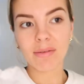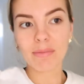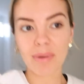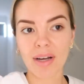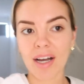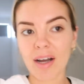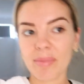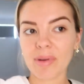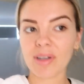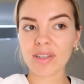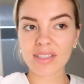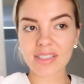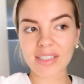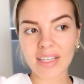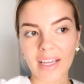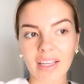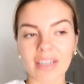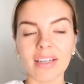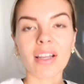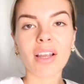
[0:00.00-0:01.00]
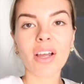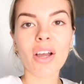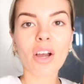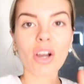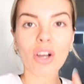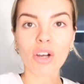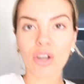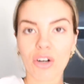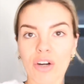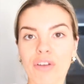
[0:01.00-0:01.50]
and barbell set.
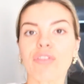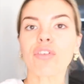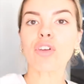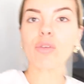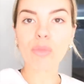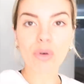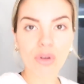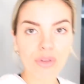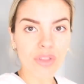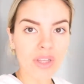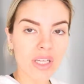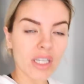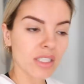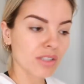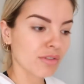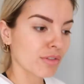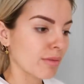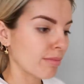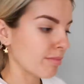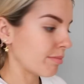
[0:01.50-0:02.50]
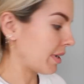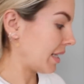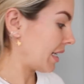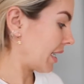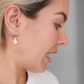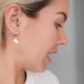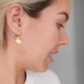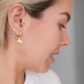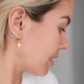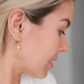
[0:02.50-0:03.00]
Got a few more things from
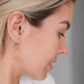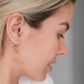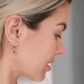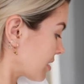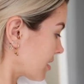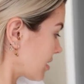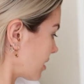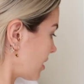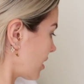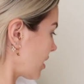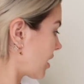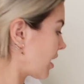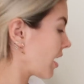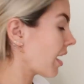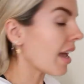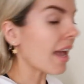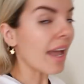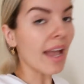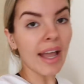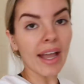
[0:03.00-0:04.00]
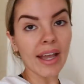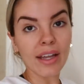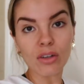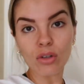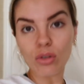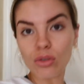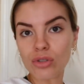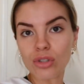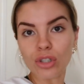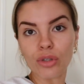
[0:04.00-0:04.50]
Bunnings and
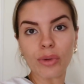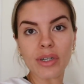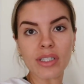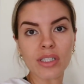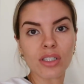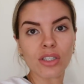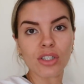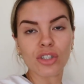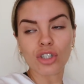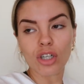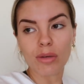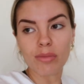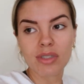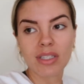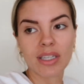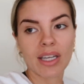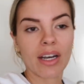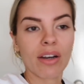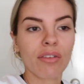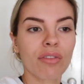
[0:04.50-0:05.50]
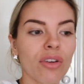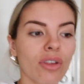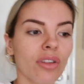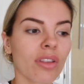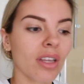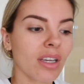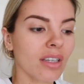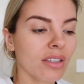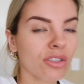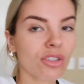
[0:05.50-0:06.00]
also went to the shops to get a few
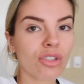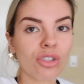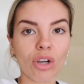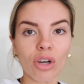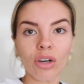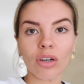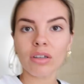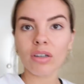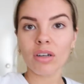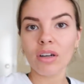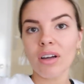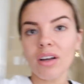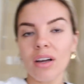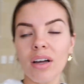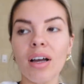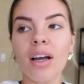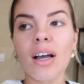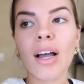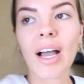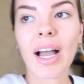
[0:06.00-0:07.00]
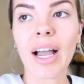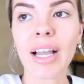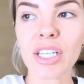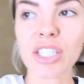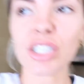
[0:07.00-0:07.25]
things so I